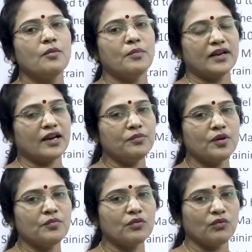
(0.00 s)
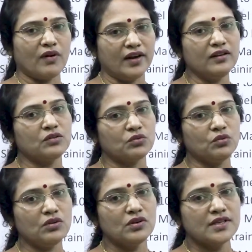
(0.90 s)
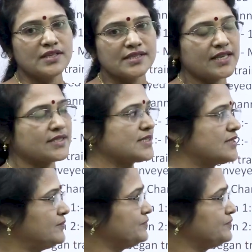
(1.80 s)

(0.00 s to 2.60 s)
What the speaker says: paragraph number 1 to 6.